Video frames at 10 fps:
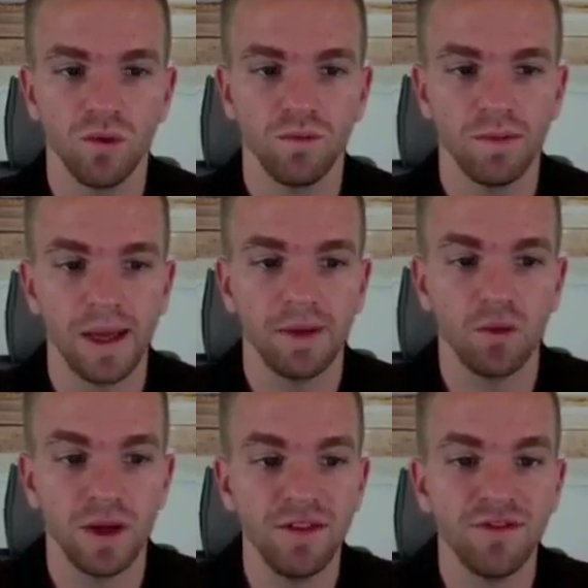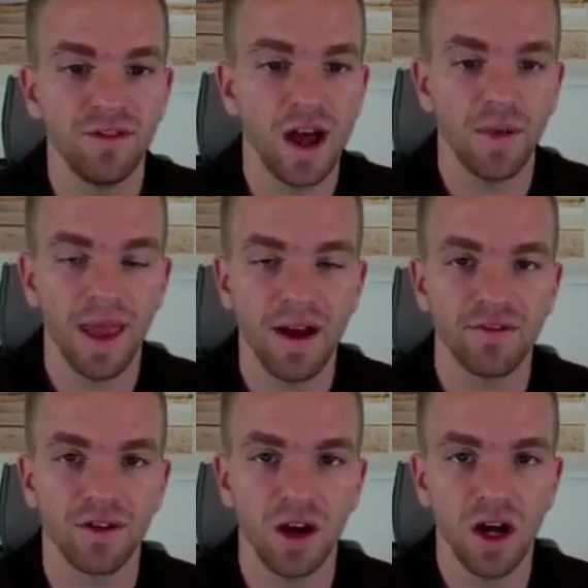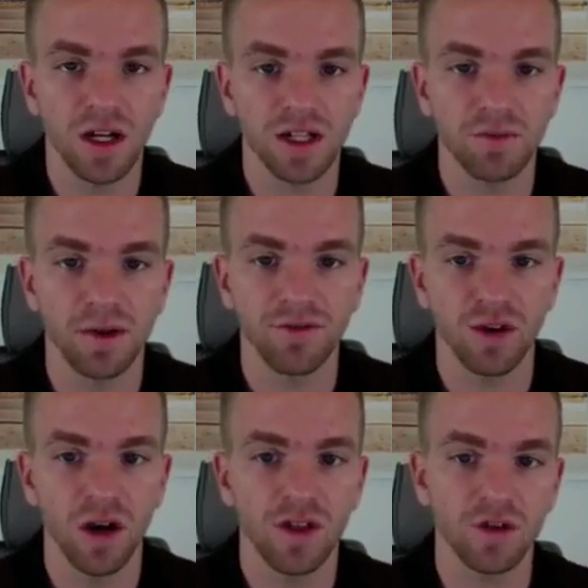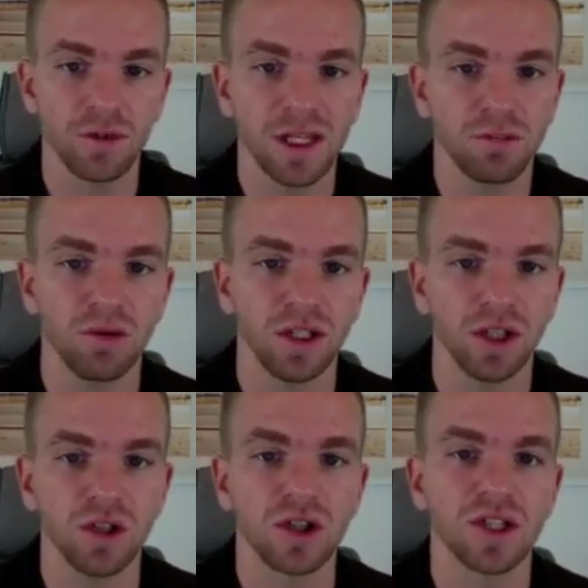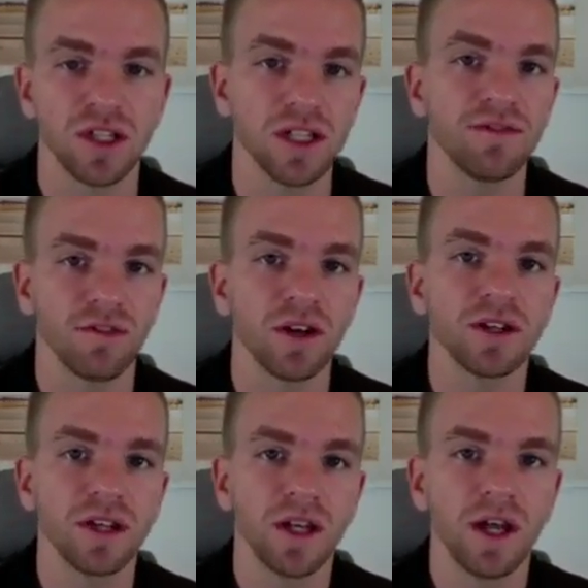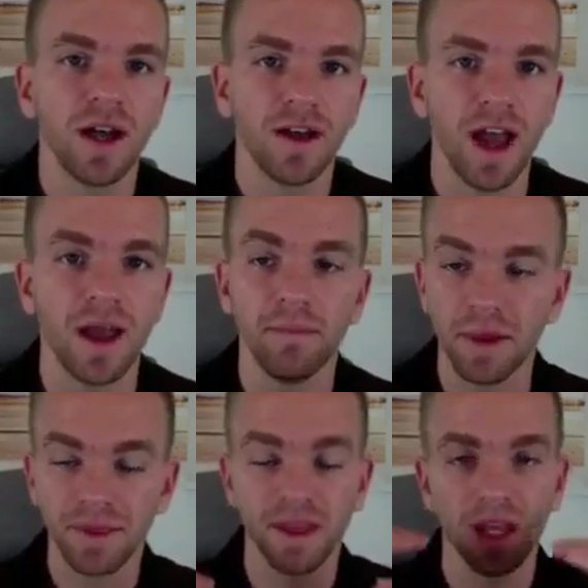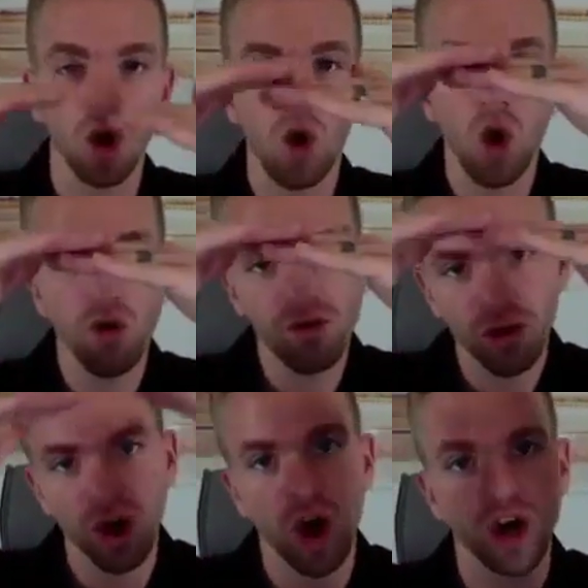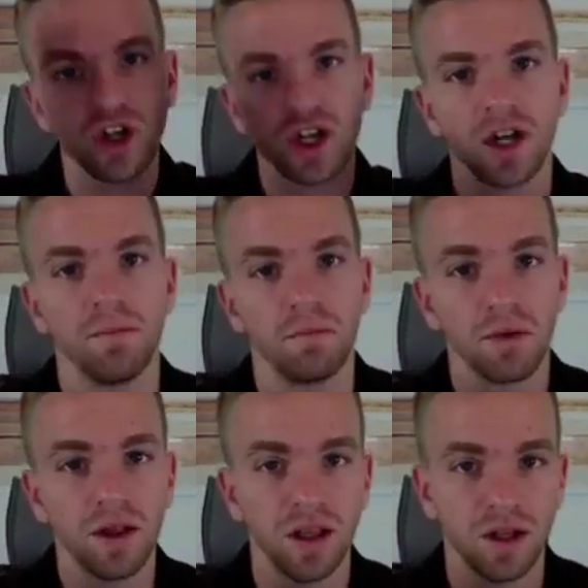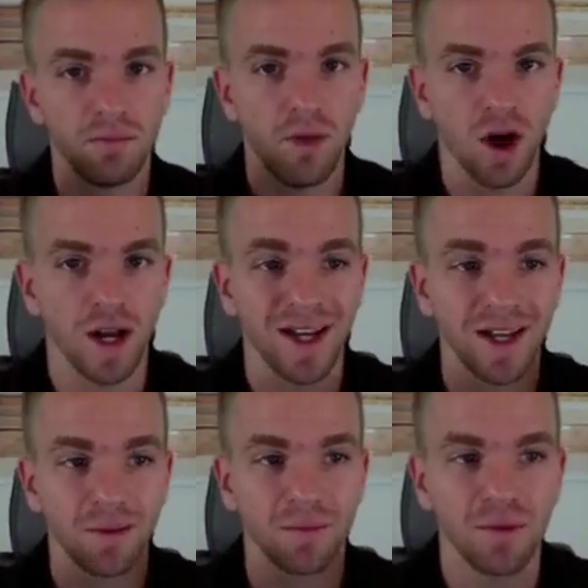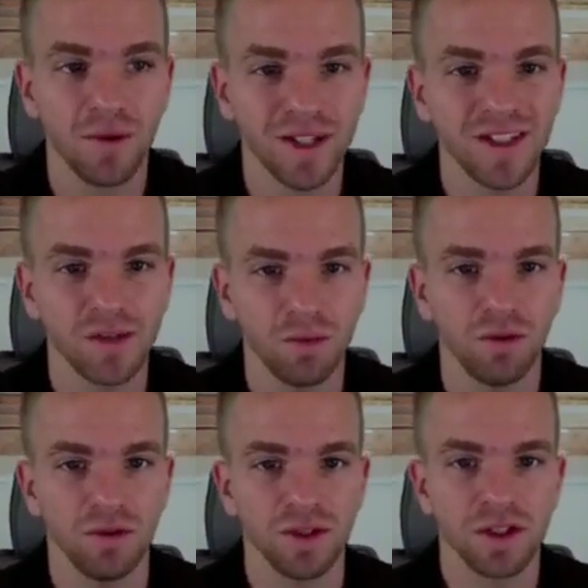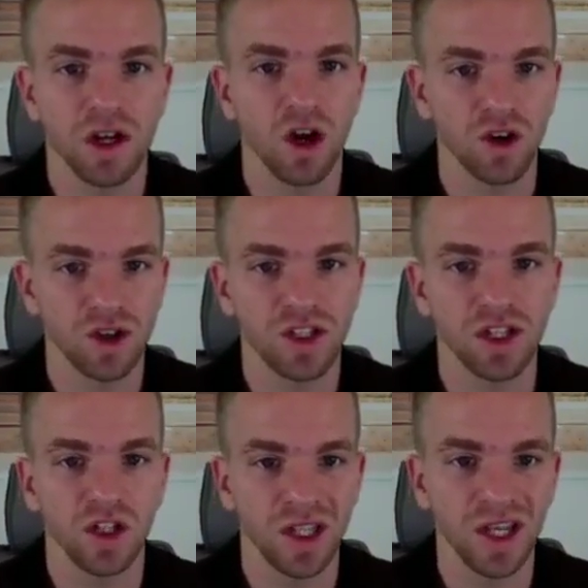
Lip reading: maybe we found that for us, but for other people, it looks different. But the overarching umbrella marketing principles are still